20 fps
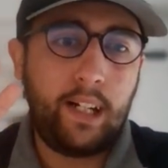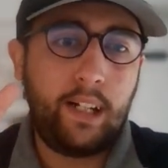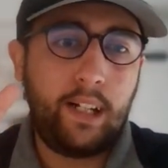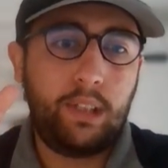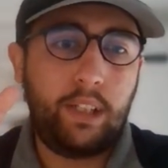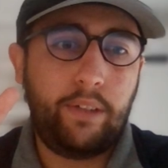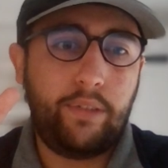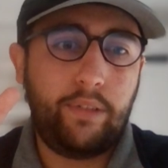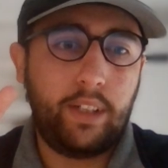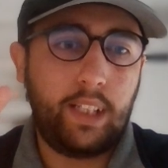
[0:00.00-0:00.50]

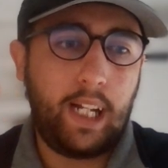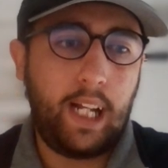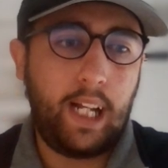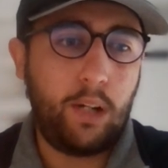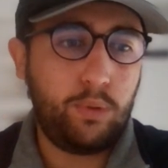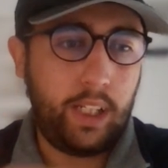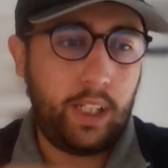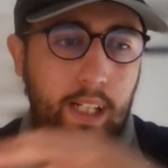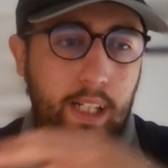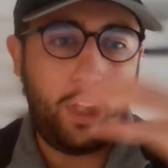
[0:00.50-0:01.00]
different
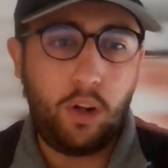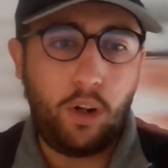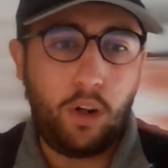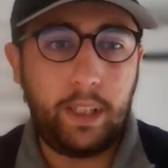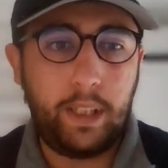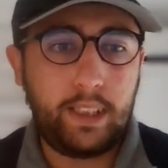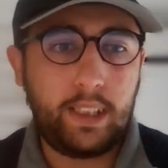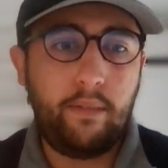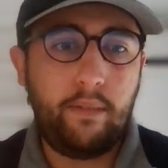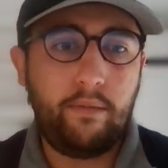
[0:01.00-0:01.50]
account in a
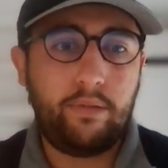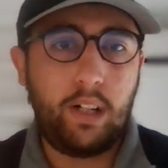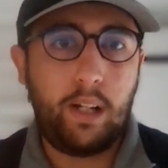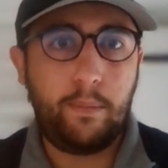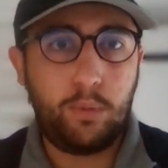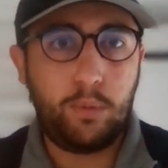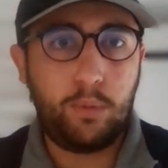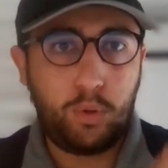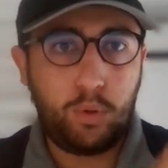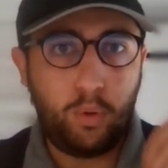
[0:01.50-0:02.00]
complete time
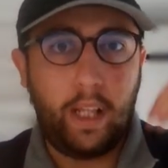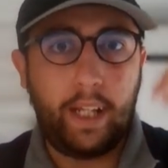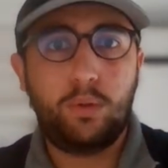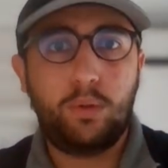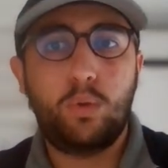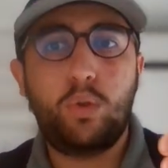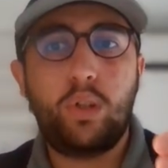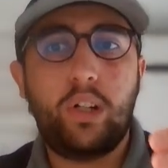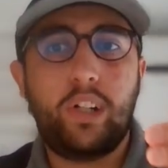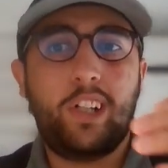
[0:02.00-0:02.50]
frame to like
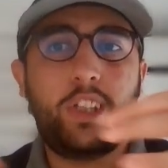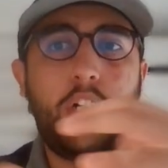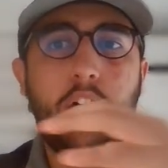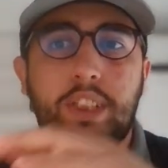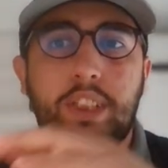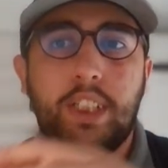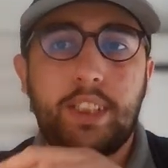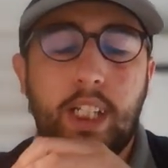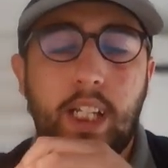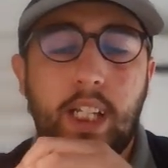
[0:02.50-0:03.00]
do the
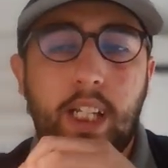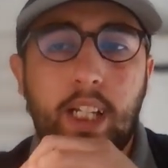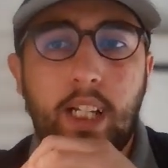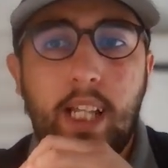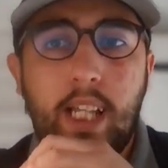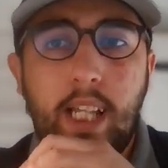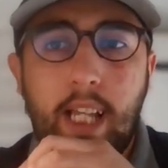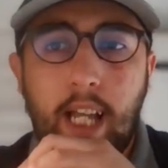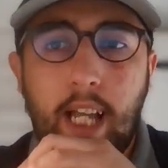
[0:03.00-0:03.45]
retargeting